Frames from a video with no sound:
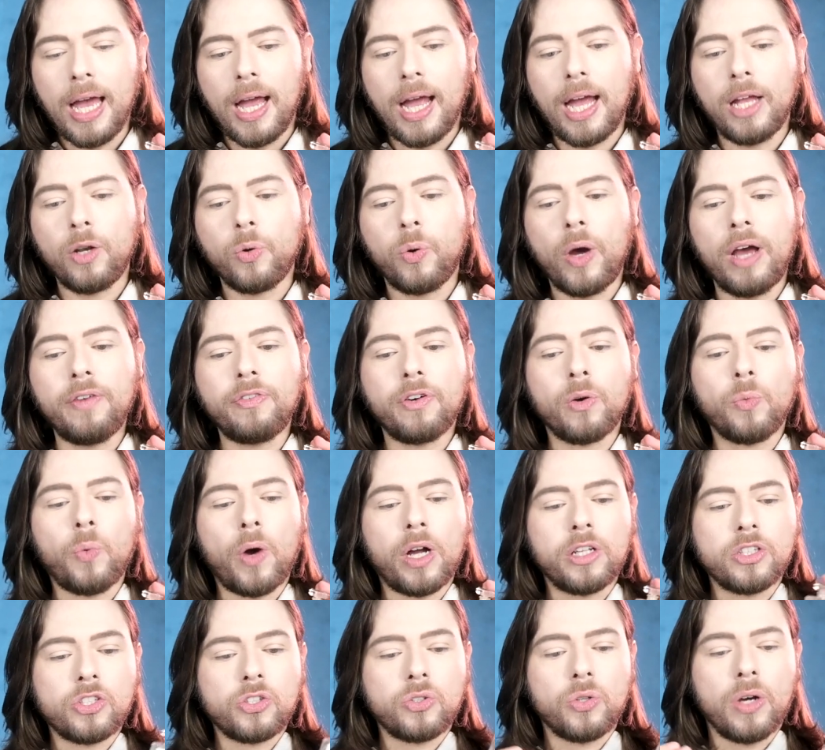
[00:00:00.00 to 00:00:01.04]
and whoever
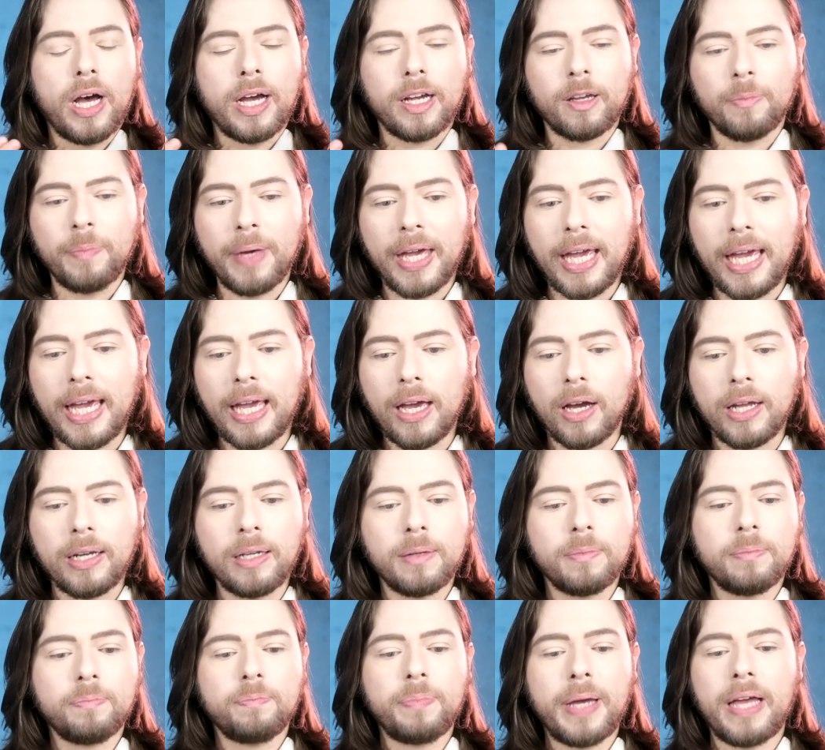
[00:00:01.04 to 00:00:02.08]
wants to hug me
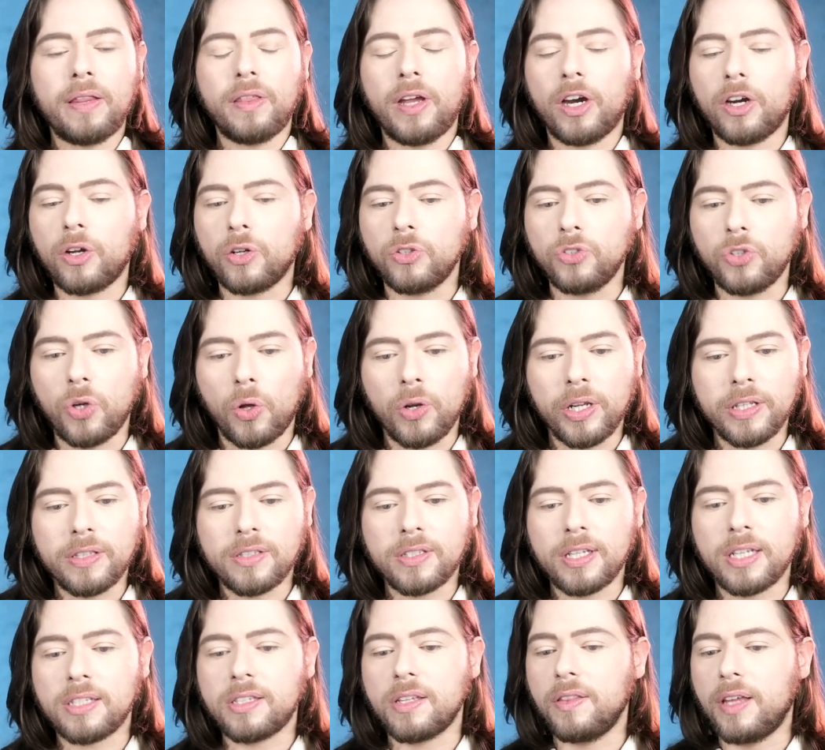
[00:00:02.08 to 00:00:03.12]
and pay their
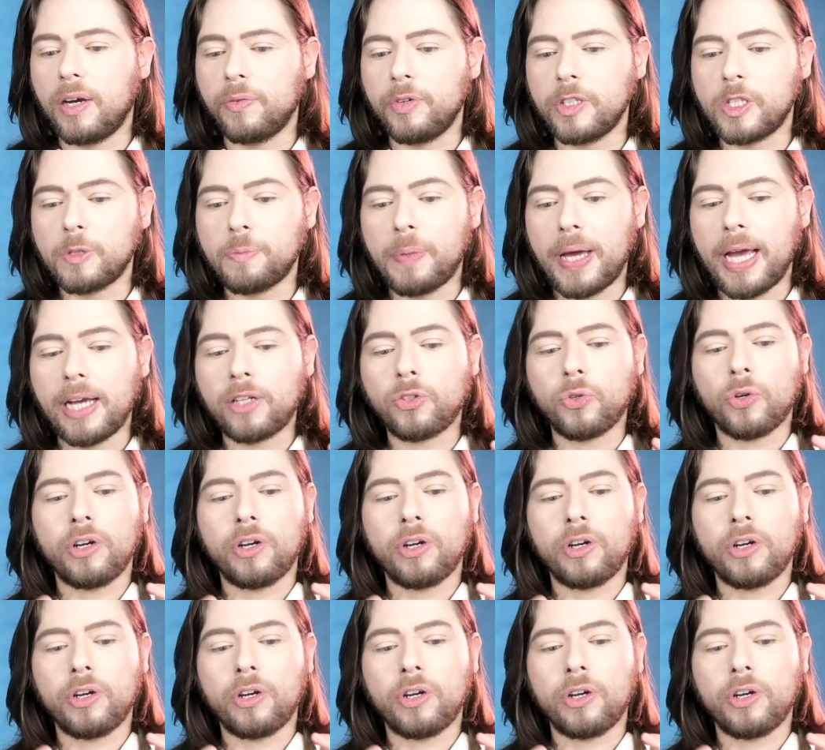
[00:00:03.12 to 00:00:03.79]
condolences and their respect,